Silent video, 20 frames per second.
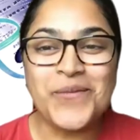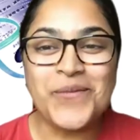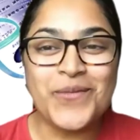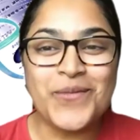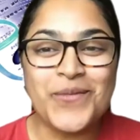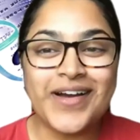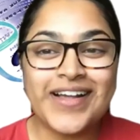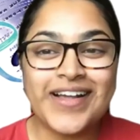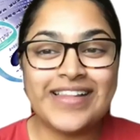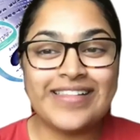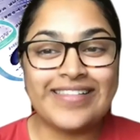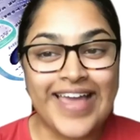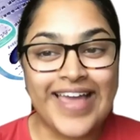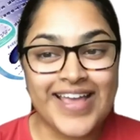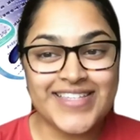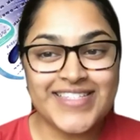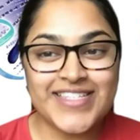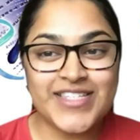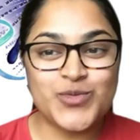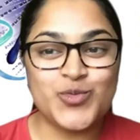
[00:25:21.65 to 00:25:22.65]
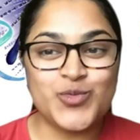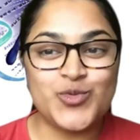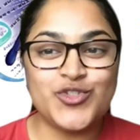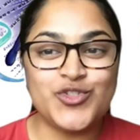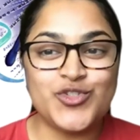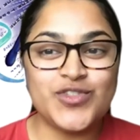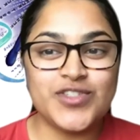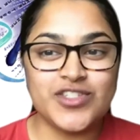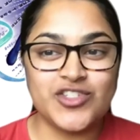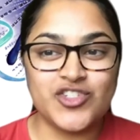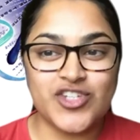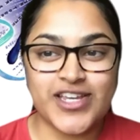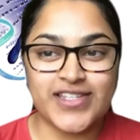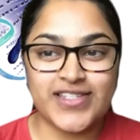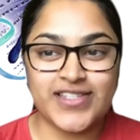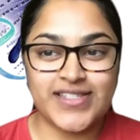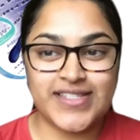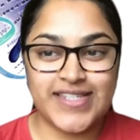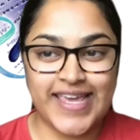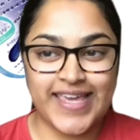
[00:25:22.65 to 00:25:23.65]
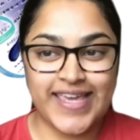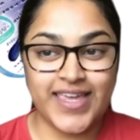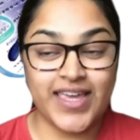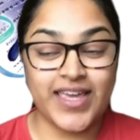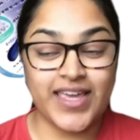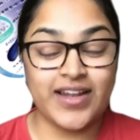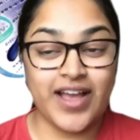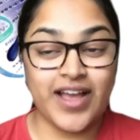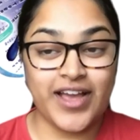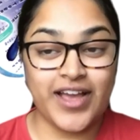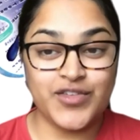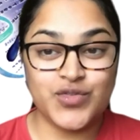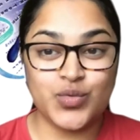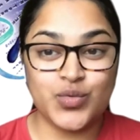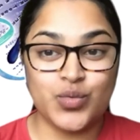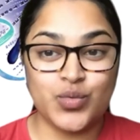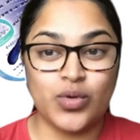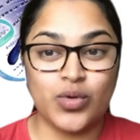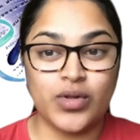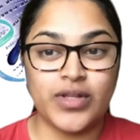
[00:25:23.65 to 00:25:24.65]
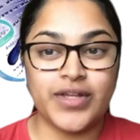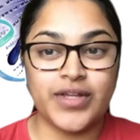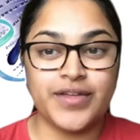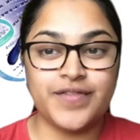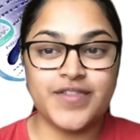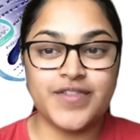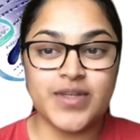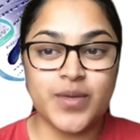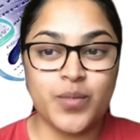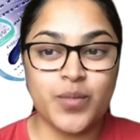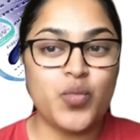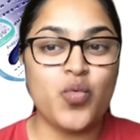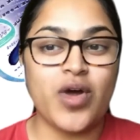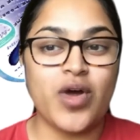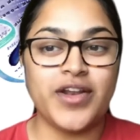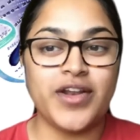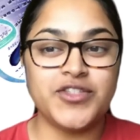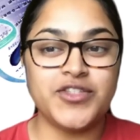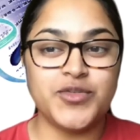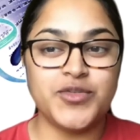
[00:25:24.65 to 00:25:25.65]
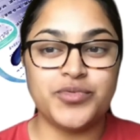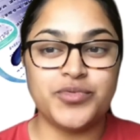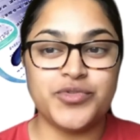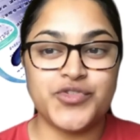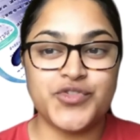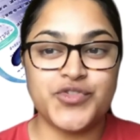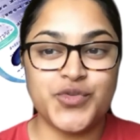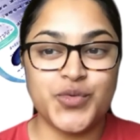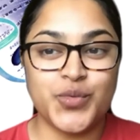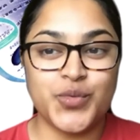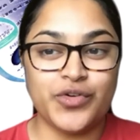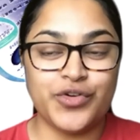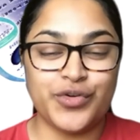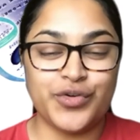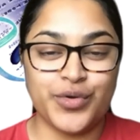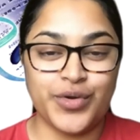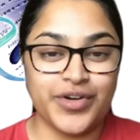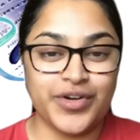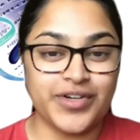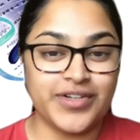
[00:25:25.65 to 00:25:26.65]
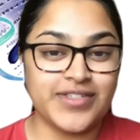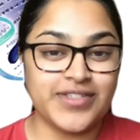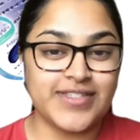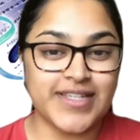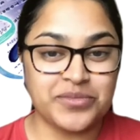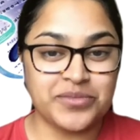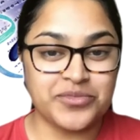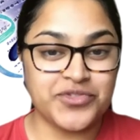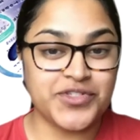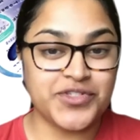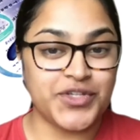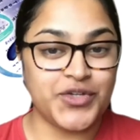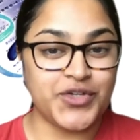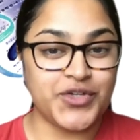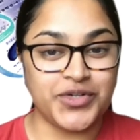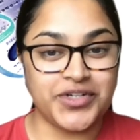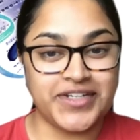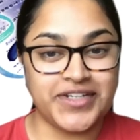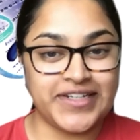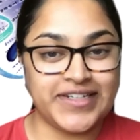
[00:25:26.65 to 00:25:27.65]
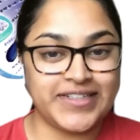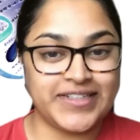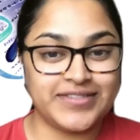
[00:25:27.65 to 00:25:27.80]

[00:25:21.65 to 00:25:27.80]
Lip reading: what classes would you suggest taking in high school if someone wanted to pursue a career in cybersecurity?